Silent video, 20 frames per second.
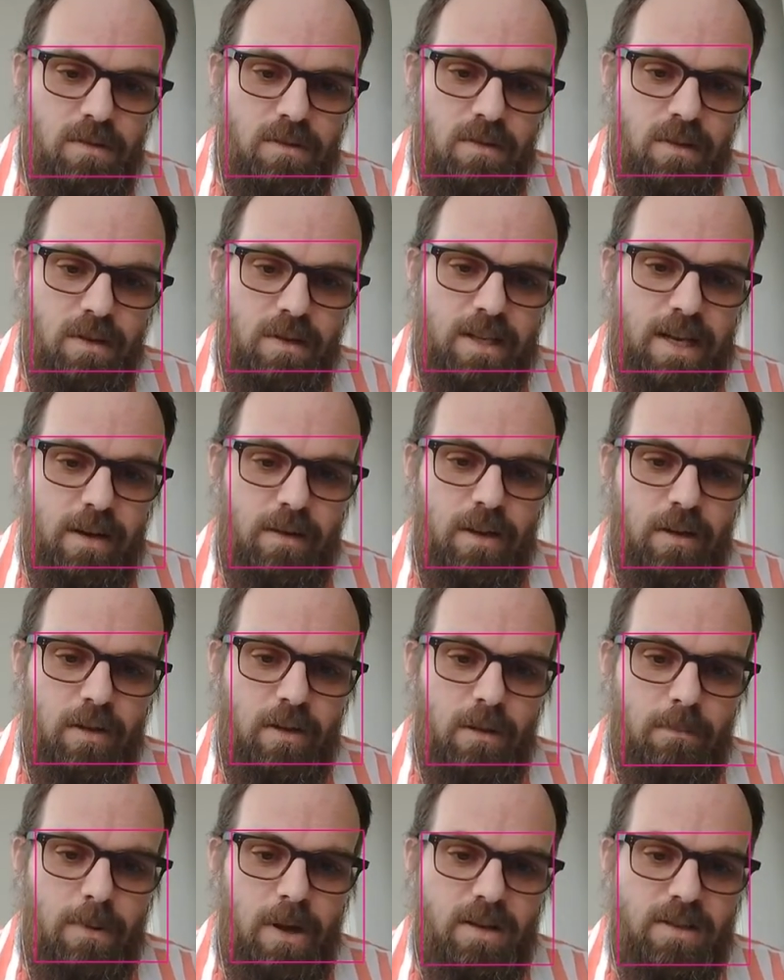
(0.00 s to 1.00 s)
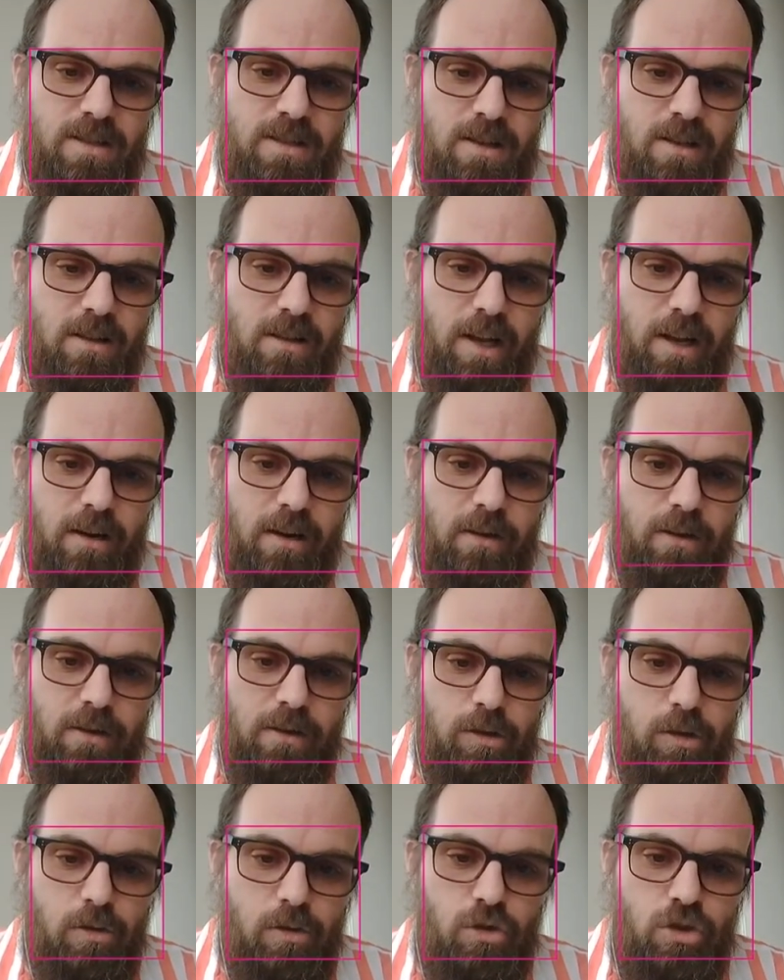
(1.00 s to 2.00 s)
down here in the box collider,
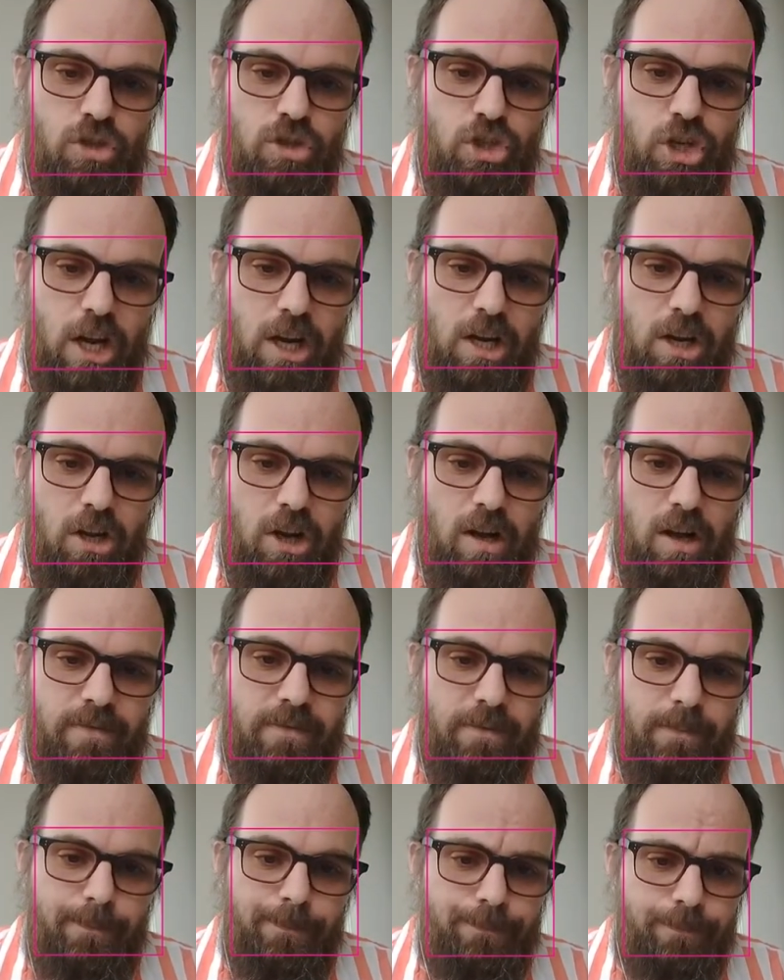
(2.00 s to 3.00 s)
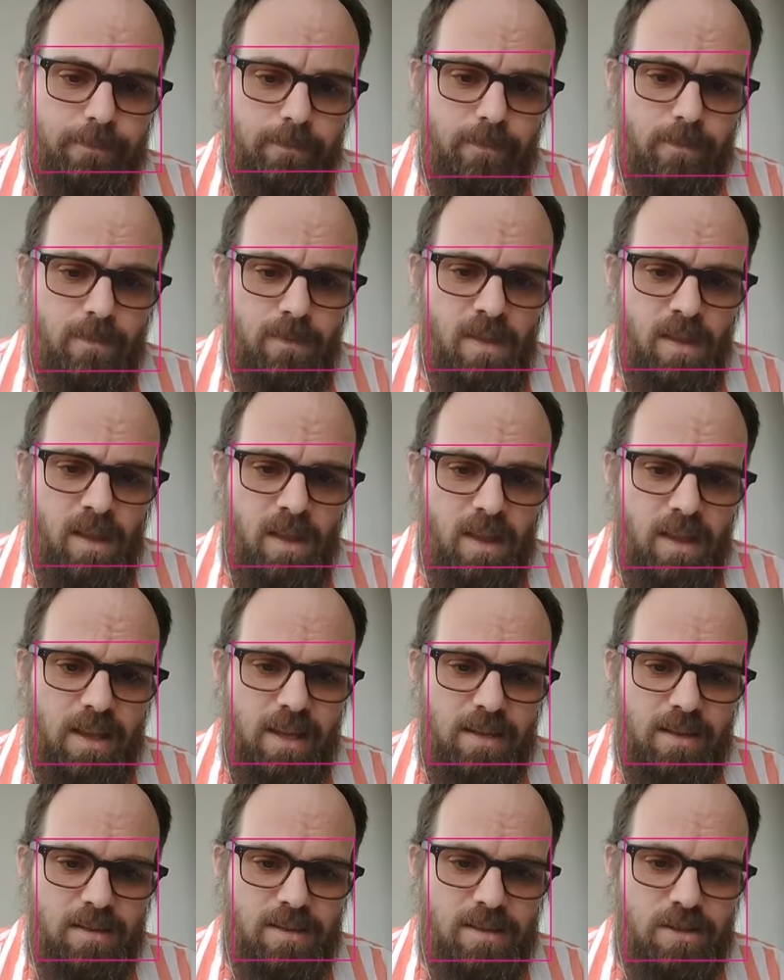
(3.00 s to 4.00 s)
you check off
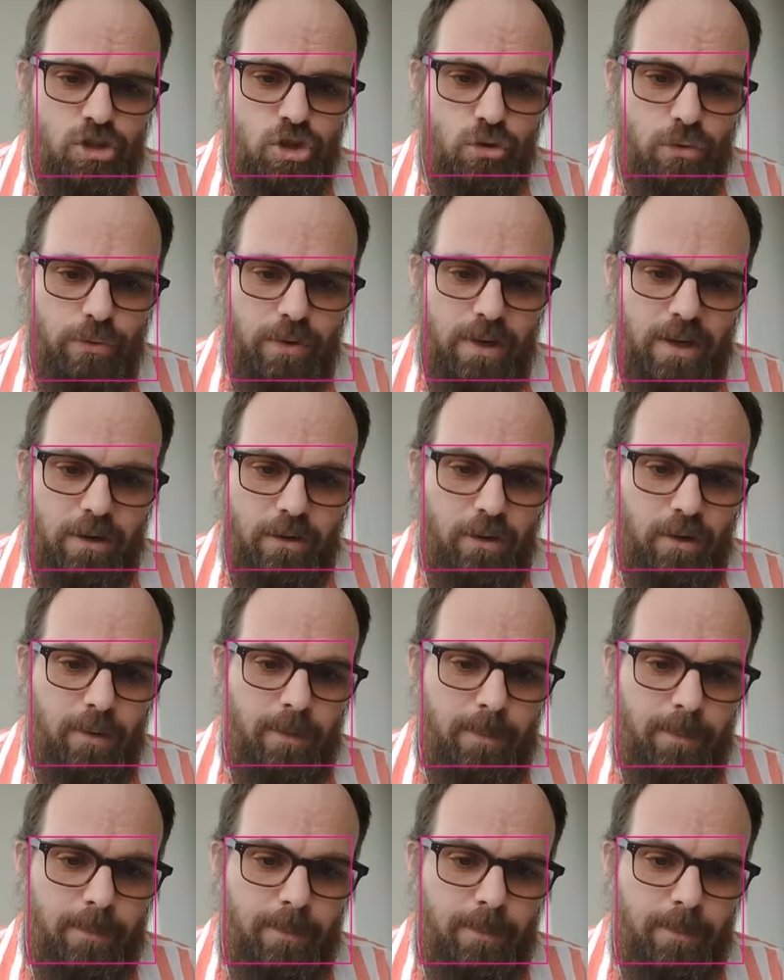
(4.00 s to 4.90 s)
is trigger.